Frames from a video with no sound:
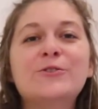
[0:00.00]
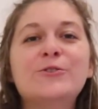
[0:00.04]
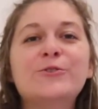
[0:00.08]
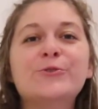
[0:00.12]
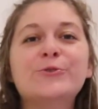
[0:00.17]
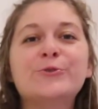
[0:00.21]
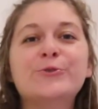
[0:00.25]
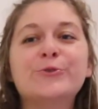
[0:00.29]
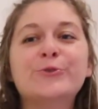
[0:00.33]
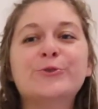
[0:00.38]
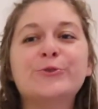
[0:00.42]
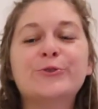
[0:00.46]

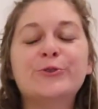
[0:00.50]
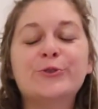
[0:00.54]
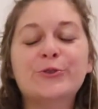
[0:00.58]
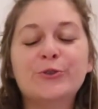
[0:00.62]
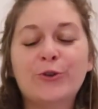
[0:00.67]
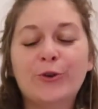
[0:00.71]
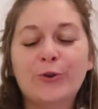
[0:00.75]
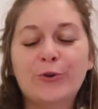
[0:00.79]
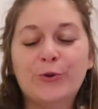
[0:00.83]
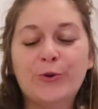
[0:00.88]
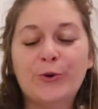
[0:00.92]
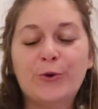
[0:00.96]
you
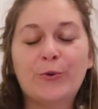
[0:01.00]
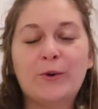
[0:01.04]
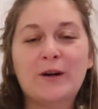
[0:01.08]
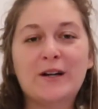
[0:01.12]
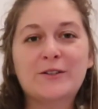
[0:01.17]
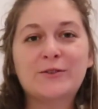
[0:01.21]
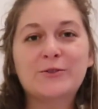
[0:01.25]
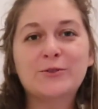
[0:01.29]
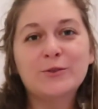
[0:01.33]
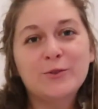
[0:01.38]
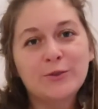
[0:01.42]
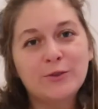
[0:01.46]
don't know where
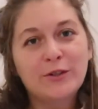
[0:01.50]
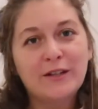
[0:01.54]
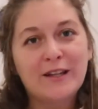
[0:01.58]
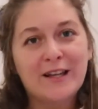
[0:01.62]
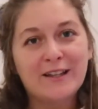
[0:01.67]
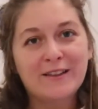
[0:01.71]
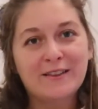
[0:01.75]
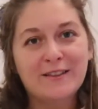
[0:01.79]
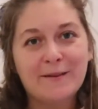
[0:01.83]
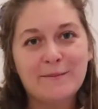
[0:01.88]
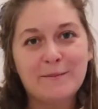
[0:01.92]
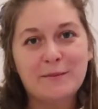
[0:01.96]
to
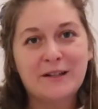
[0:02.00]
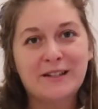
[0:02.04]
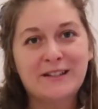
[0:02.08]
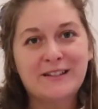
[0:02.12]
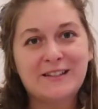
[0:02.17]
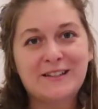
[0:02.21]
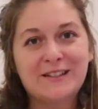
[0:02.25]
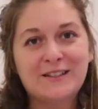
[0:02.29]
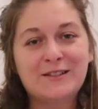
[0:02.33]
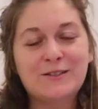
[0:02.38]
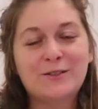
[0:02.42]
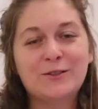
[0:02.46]
get the
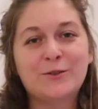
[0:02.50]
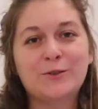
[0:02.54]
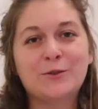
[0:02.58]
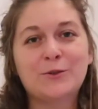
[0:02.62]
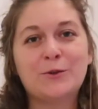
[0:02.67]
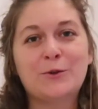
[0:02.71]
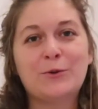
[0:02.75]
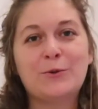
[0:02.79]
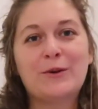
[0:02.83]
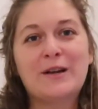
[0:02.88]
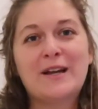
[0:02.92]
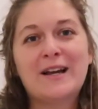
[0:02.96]
money to
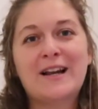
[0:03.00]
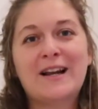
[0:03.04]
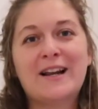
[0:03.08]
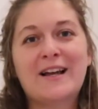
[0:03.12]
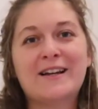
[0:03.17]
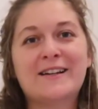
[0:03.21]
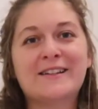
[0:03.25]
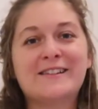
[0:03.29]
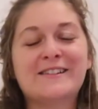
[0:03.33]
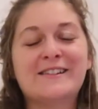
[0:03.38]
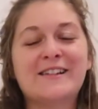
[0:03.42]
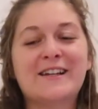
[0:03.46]

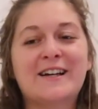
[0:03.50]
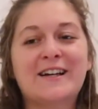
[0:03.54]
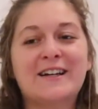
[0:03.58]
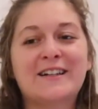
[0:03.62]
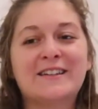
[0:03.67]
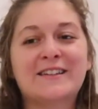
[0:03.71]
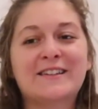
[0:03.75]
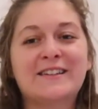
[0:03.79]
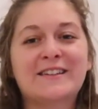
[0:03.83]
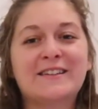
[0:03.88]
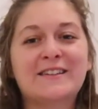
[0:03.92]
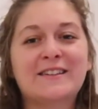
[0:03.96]
realize
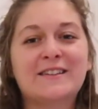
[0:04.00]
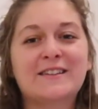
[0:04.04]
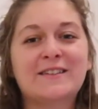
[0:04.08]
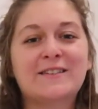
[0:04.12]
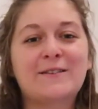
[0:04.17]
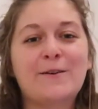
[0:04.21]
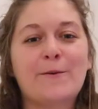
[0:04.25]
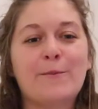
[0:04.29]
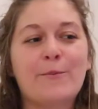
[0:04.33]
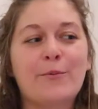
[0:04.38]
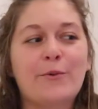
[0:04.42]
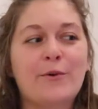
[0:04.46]
that
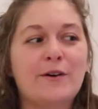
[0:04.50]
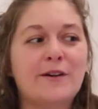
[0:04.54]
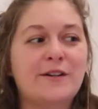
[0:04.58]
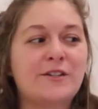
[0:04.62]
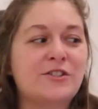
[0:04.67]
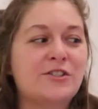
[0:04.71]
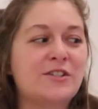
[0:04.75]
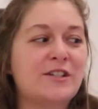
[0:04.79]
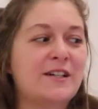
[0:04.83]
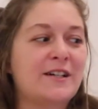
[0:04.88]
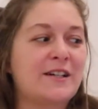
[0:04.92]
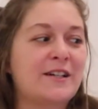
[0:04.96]
your
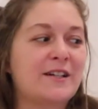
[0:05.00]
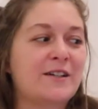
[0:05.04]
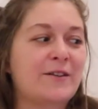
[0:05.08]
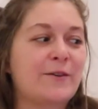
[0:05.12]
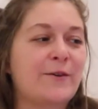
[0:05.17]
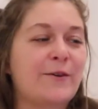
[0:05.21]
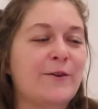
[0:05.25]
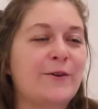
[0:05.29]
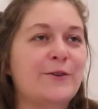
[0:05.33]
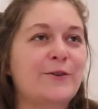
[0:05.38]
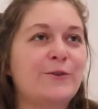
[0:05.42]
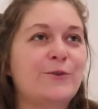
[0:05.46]
project,
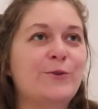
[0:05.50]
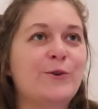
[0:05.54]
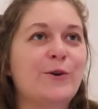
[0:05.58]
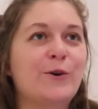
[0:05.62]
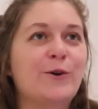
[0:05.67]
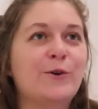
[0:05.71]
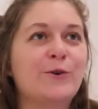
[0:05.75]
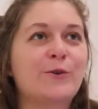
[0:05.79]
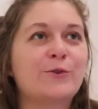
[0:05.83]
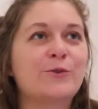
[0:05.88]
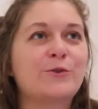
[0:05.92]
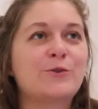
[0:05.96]
or you
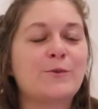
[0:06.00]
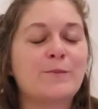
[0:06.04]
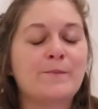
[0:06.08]
don't